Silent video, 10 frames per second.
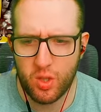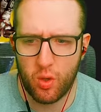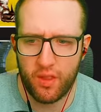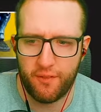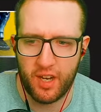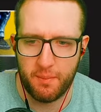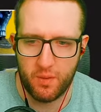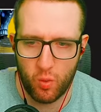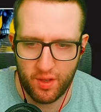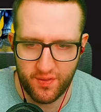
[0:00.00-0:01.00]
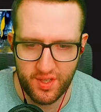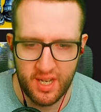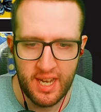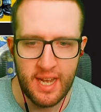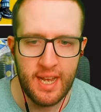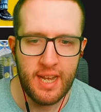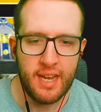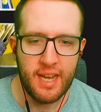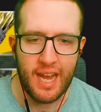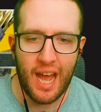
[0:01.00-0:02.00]
all of the filament ones.
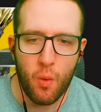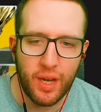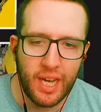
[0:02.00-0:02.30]
Now we